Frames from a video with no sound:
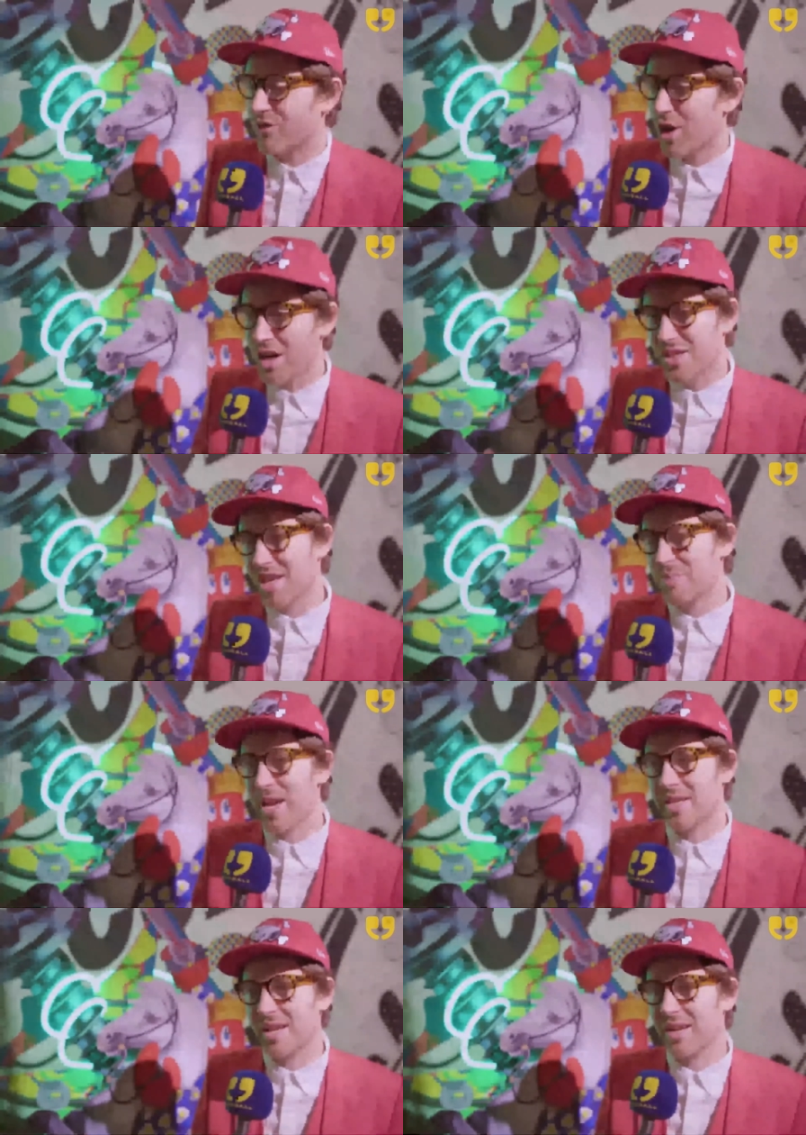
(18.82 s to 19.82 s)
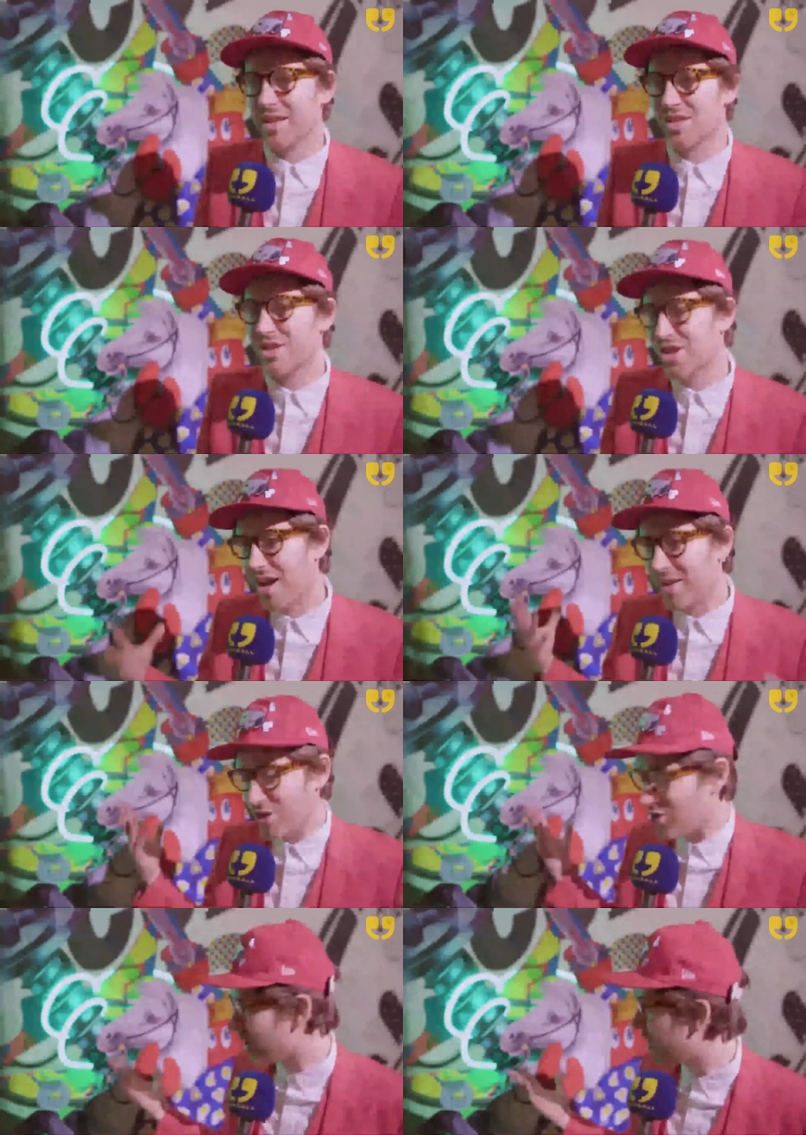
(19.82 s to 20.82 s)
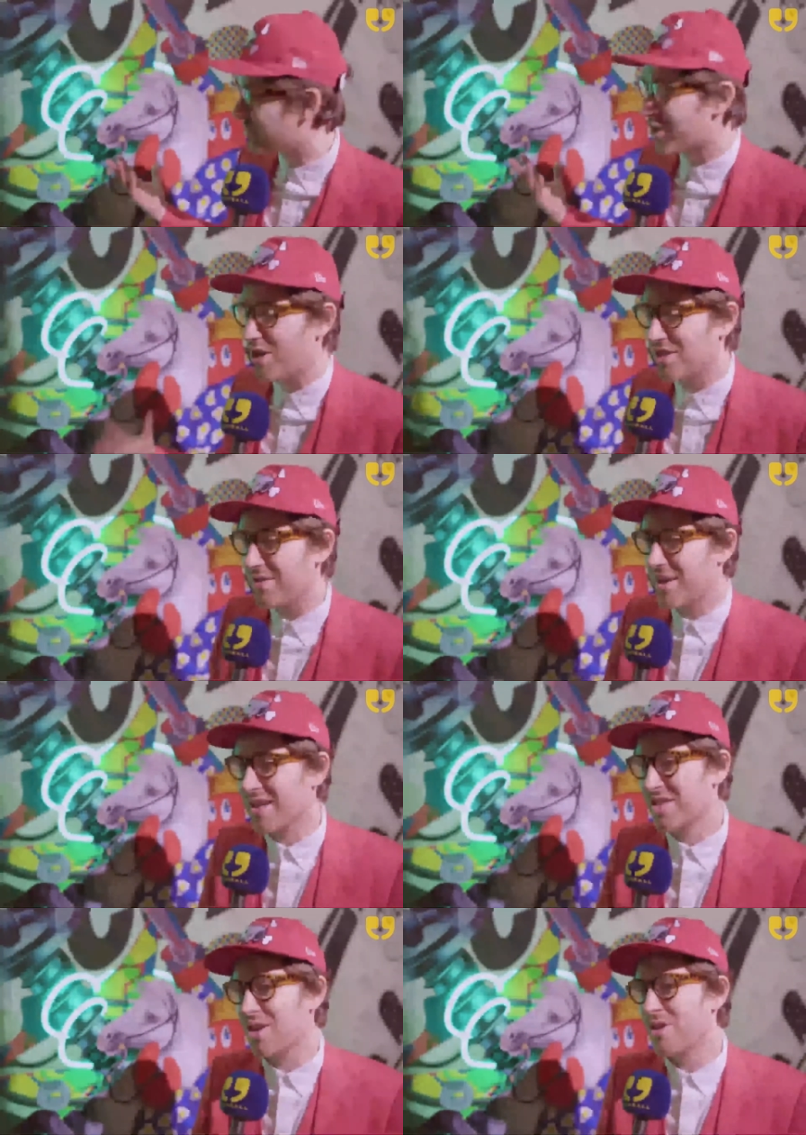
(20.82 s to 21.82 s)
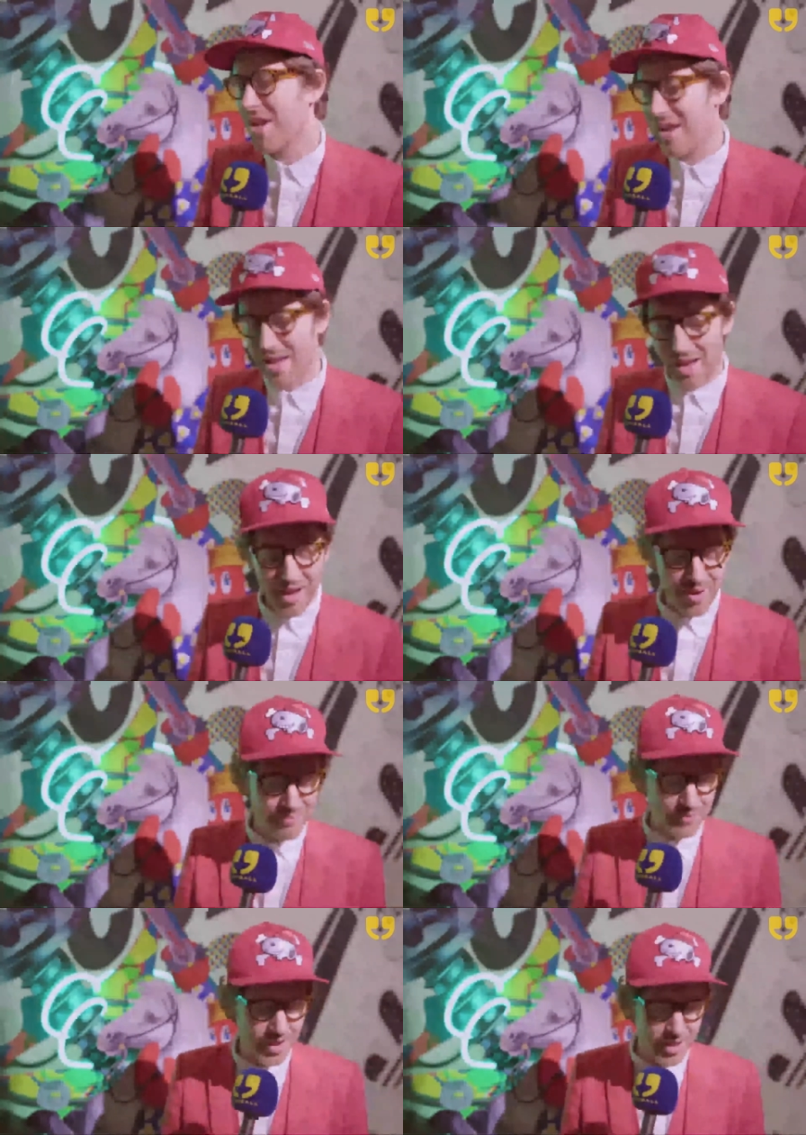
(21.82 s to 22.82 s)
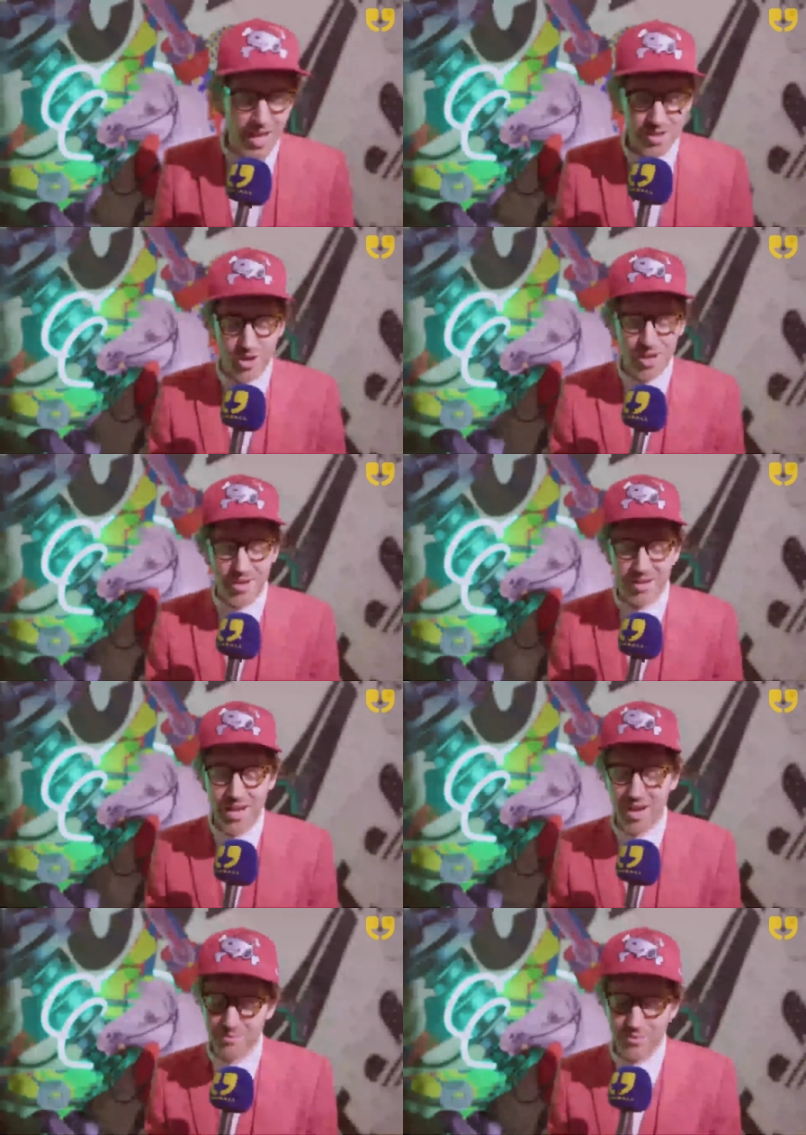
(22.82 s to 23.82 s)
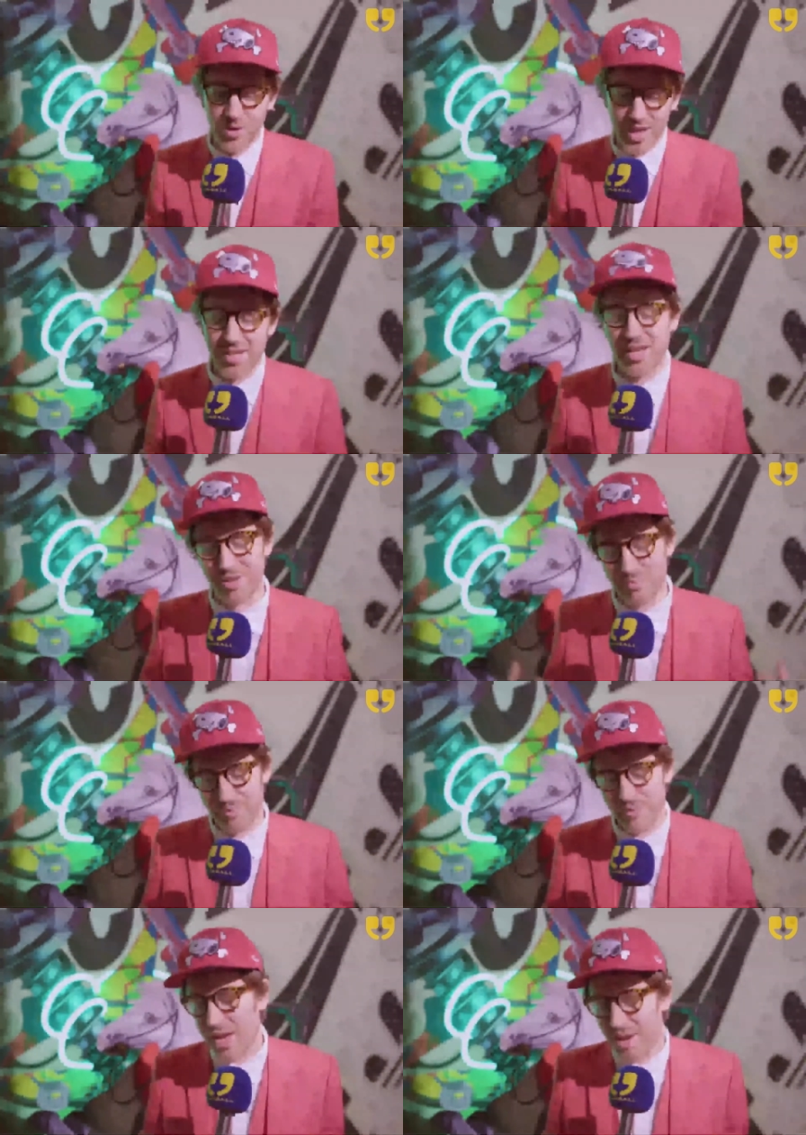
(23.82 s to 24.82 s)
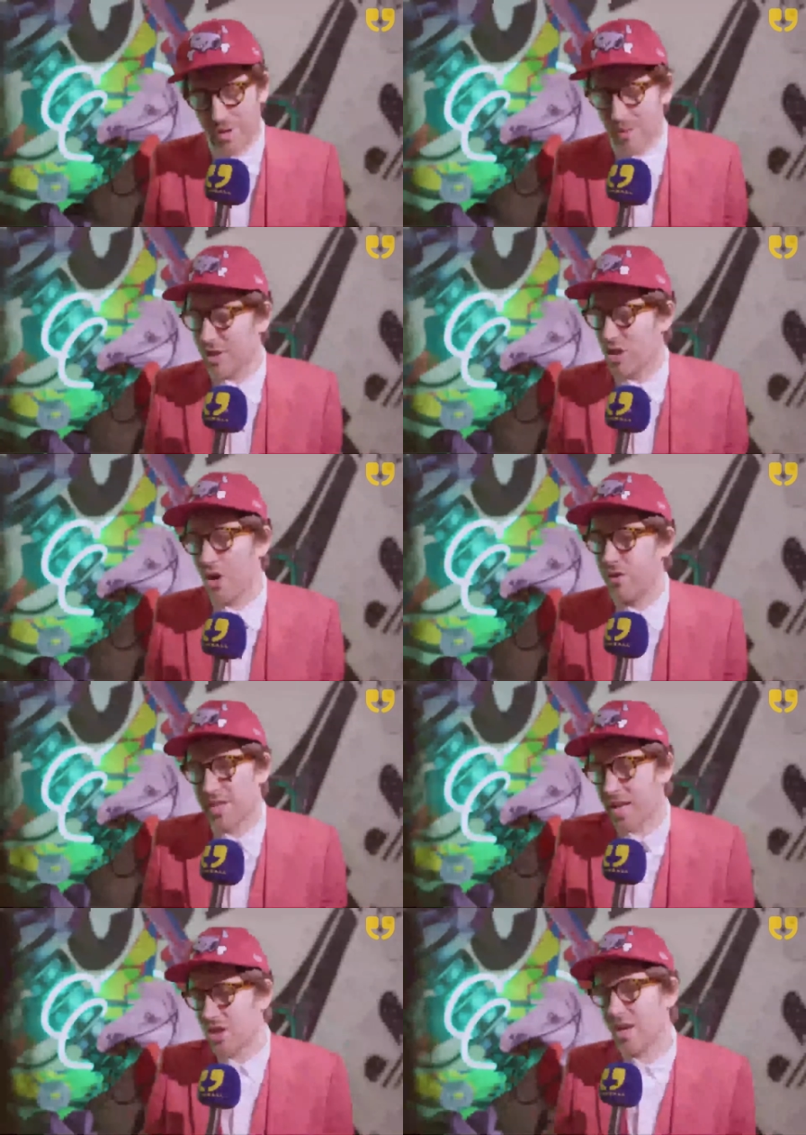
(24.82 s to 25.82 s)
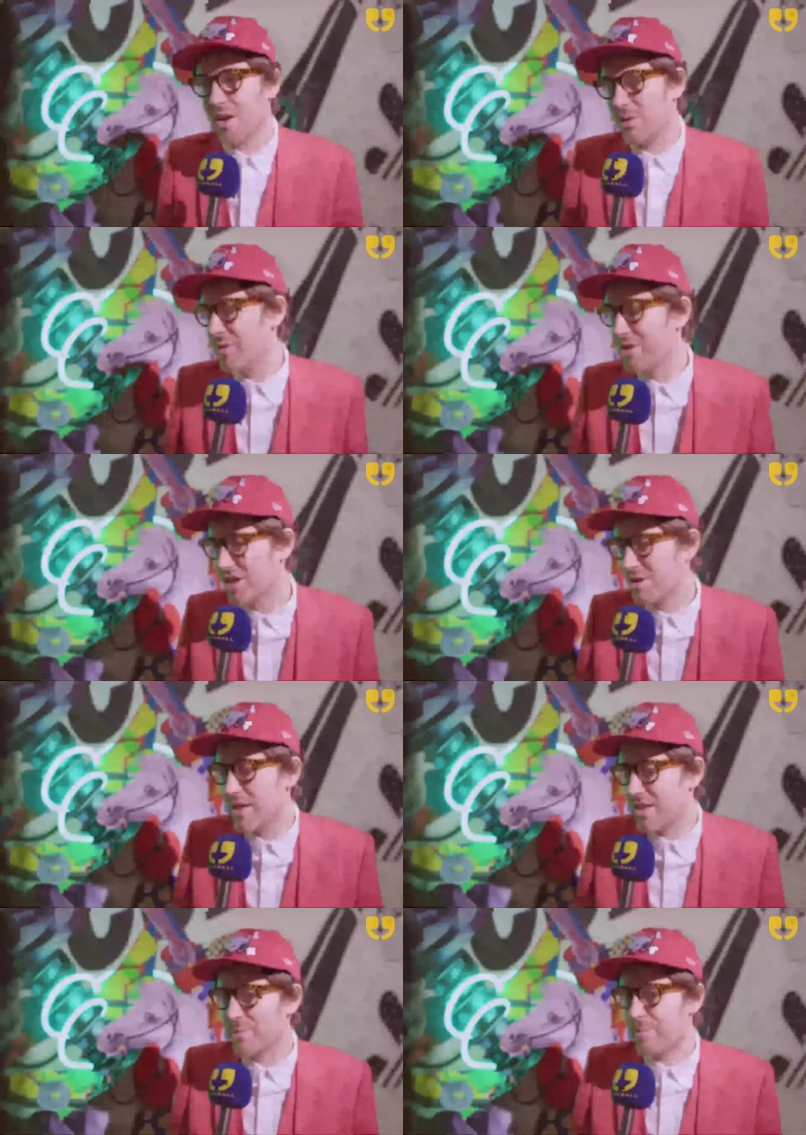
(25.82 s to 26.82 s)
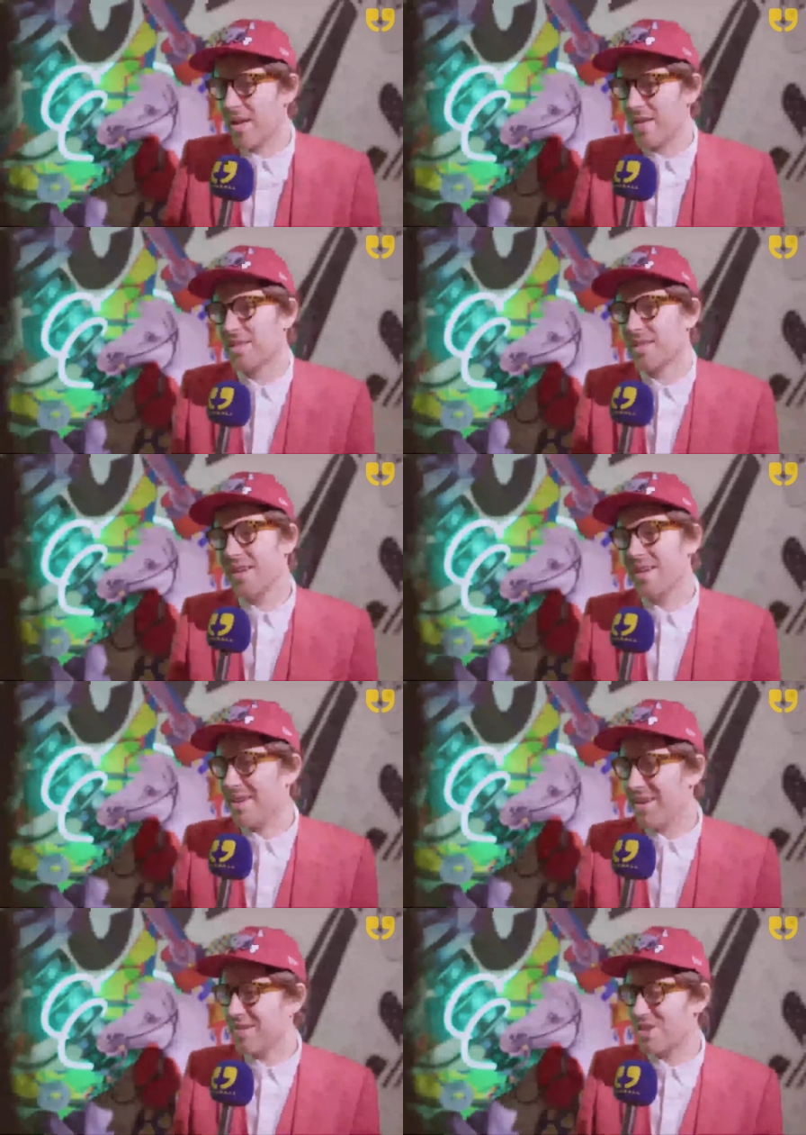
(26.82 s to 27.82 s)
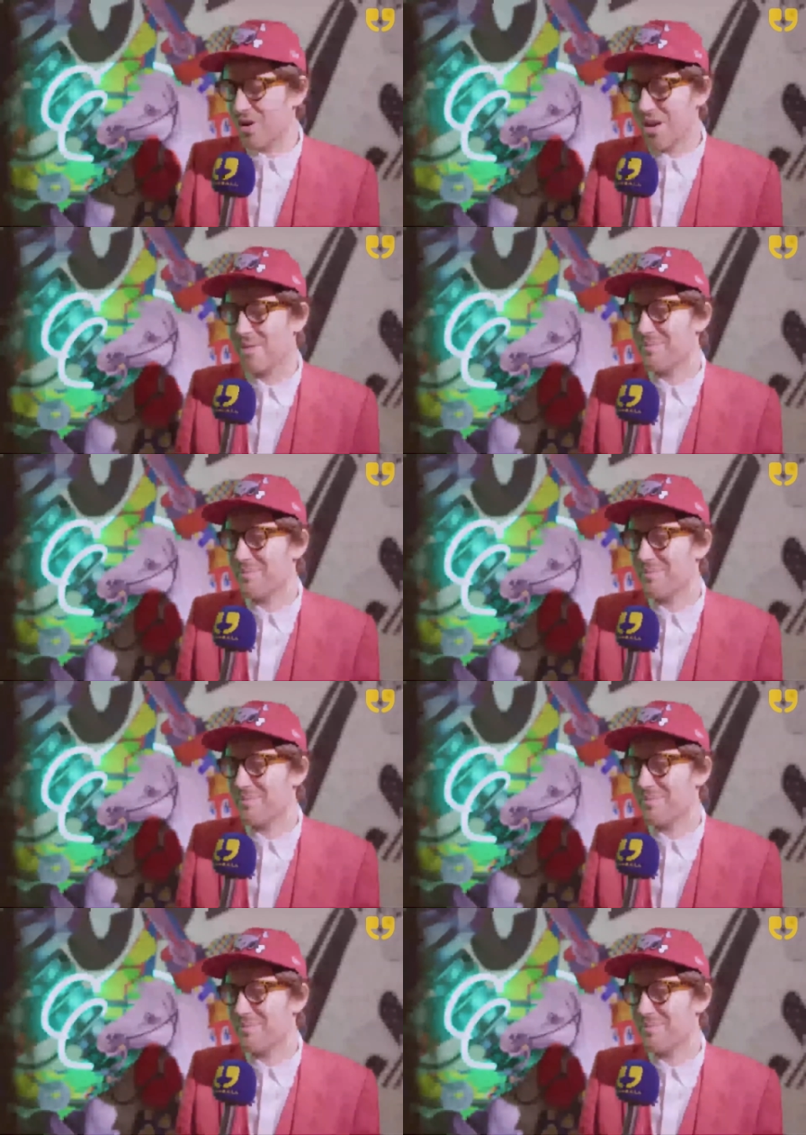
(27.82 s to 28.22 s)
large size paintings and new sculptures and things. So I'm really excited to be able to show it in the Saatchi Gallery, which is an amazing space. And so, yeah.